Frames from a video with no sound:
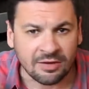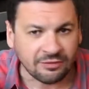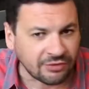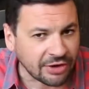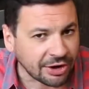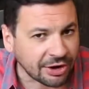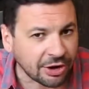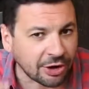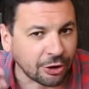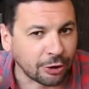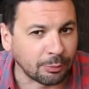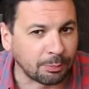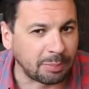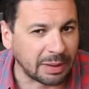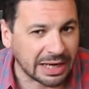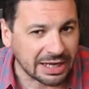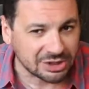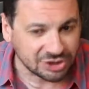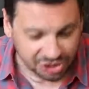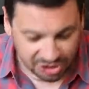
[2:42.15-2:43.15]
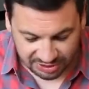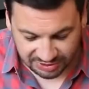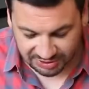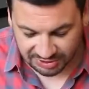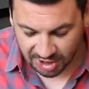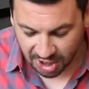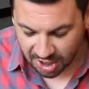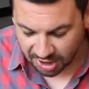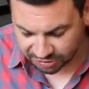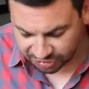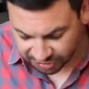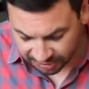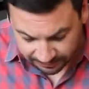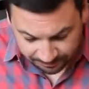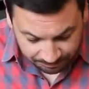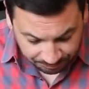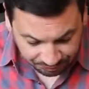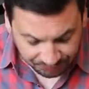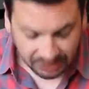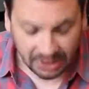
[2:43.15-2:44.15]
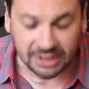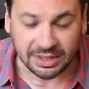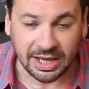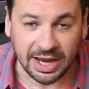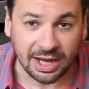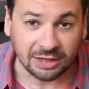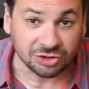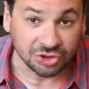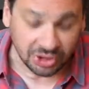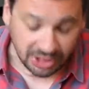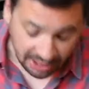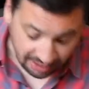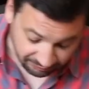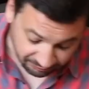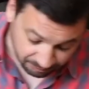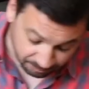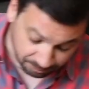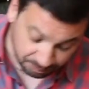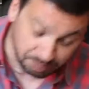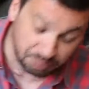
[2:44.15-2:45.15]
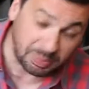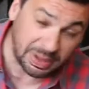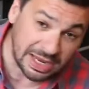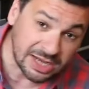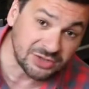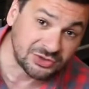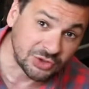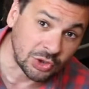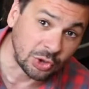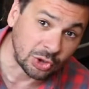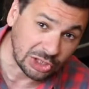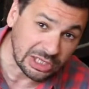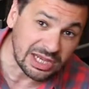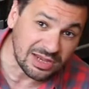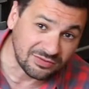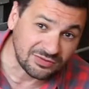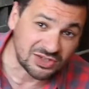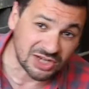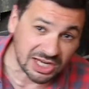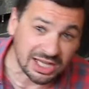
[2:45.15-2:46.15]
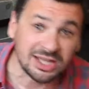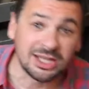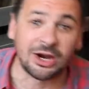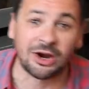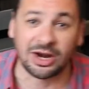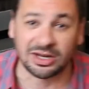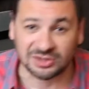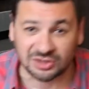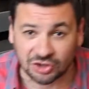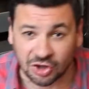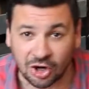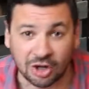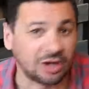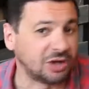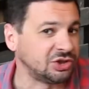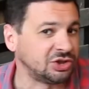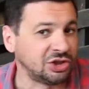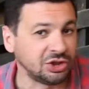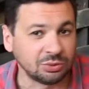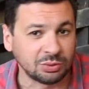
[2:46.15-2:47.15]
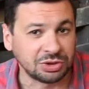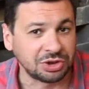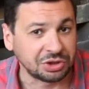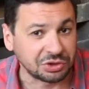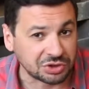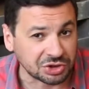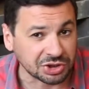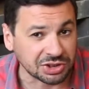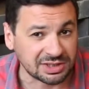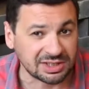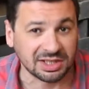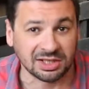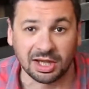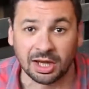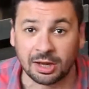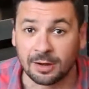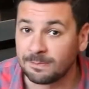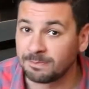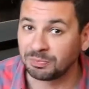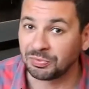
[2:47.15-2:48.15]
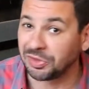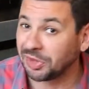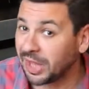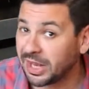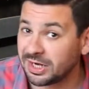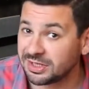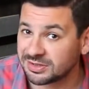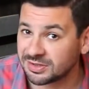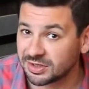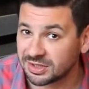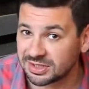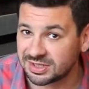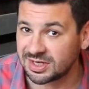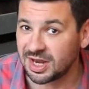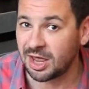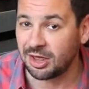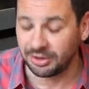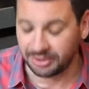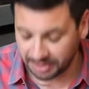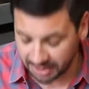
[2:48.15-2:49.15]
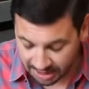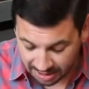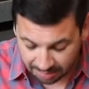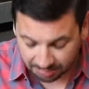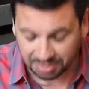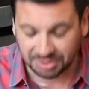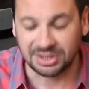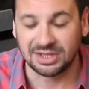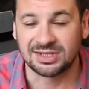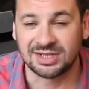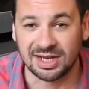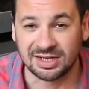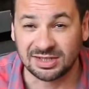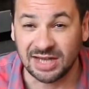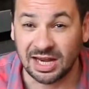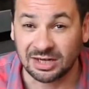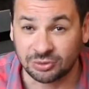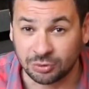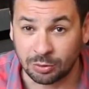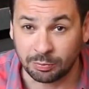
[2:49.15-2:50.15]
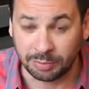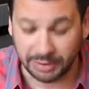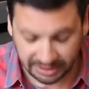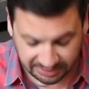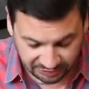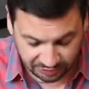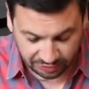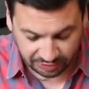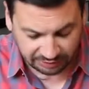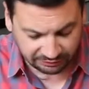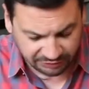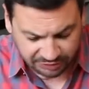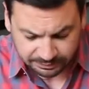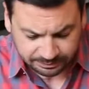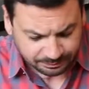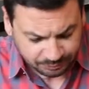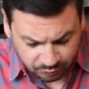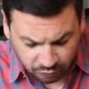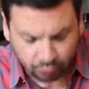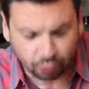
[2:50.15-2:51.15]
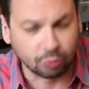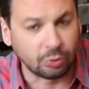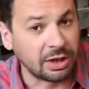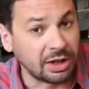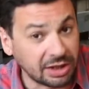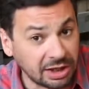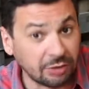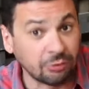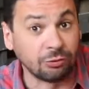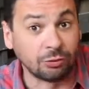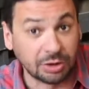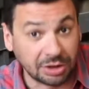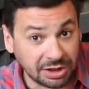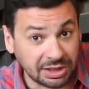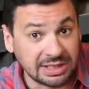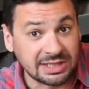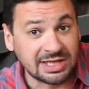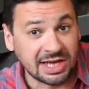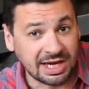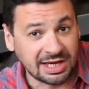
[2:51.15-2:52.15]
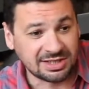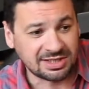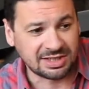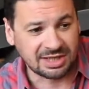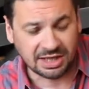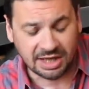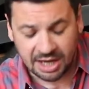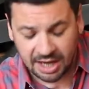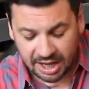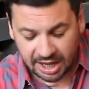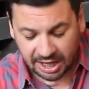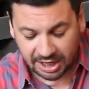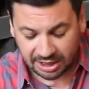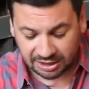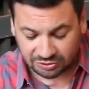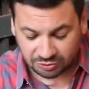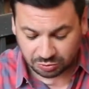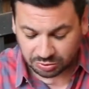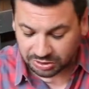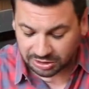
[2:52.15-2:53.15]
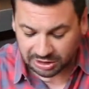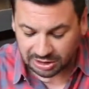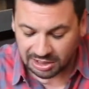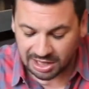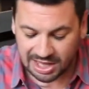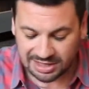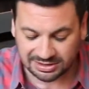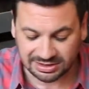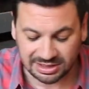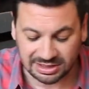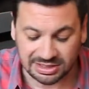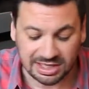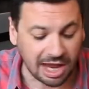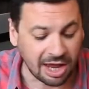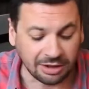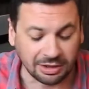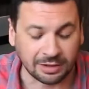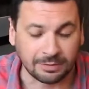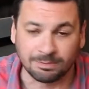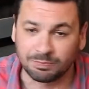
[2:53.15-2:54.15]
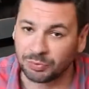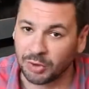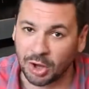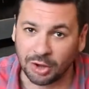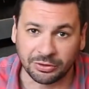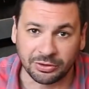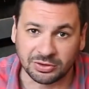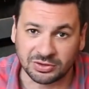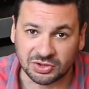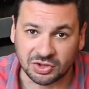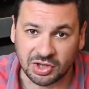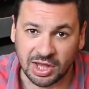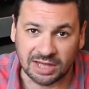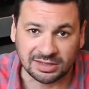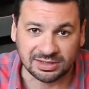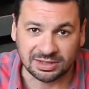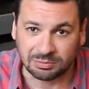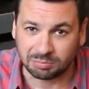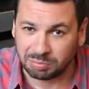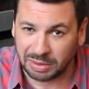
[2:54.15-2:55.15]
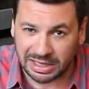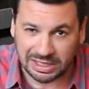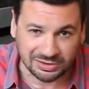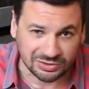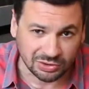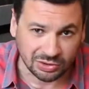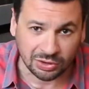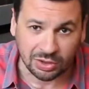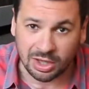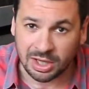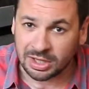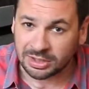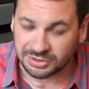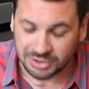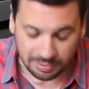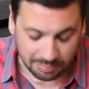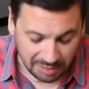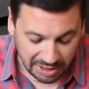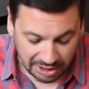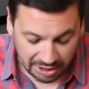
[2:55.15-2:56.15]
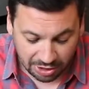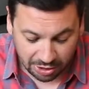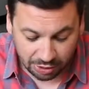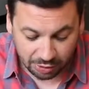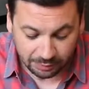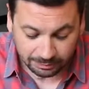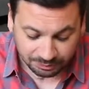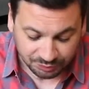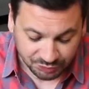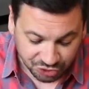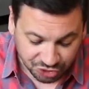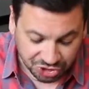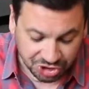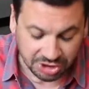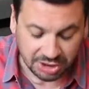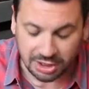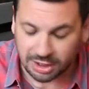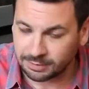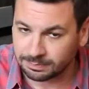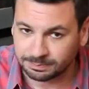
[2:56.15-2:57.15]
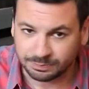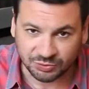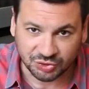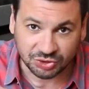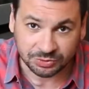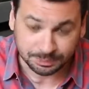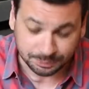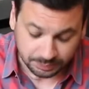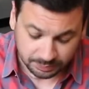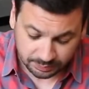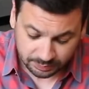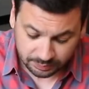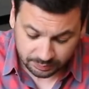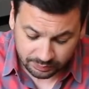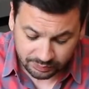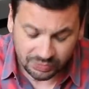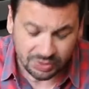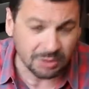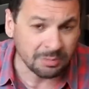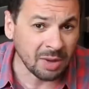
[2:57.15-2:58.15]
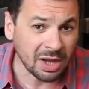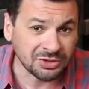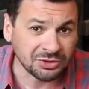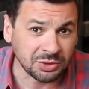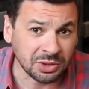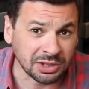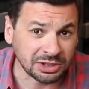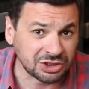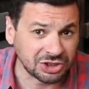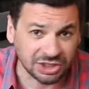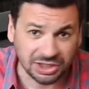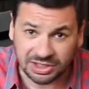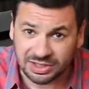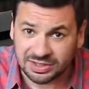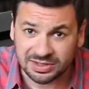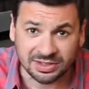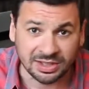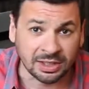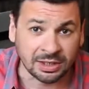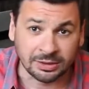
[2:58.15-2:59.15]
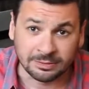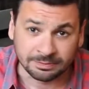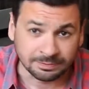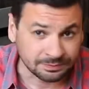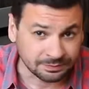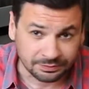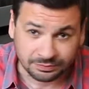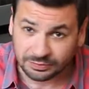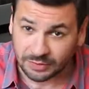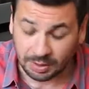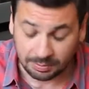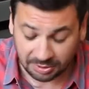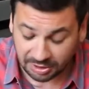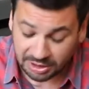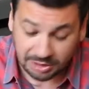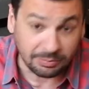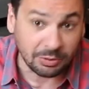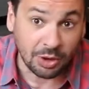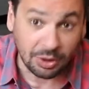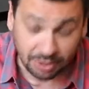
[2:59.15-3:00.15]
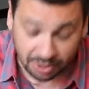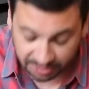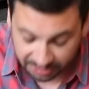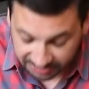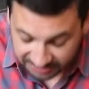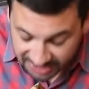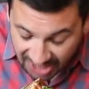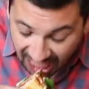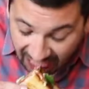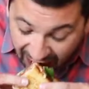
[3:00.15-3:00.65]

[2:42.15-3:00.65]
Very herbaceous sauce. And they actually have basil leaves in there as a garnish. You would usually see like lettuce on a salad, but this has actual basil leaves. Really, really tasty, and it's really classic Italian. All those classic basil, tomato, chicken, mozzarella cheese. I'm gonna keep going on this.